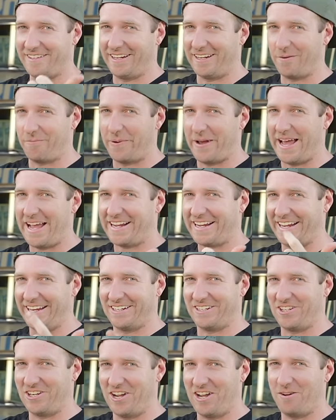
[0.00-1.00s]
Sticker pack
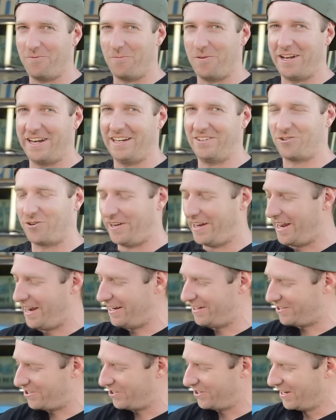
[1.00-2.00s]
and shirt, one entry
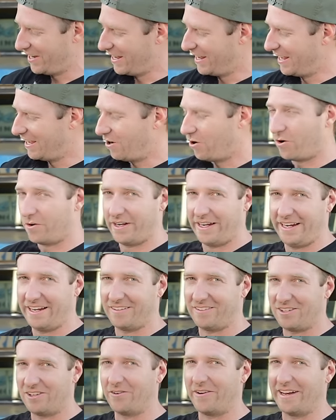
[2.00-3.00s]
each. Hoodie
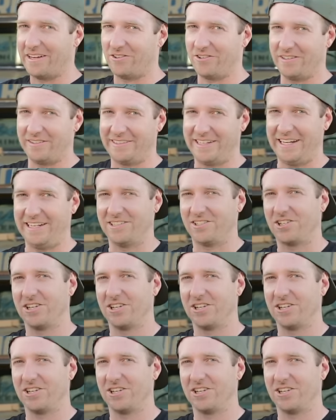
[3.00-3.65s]
are two entries each.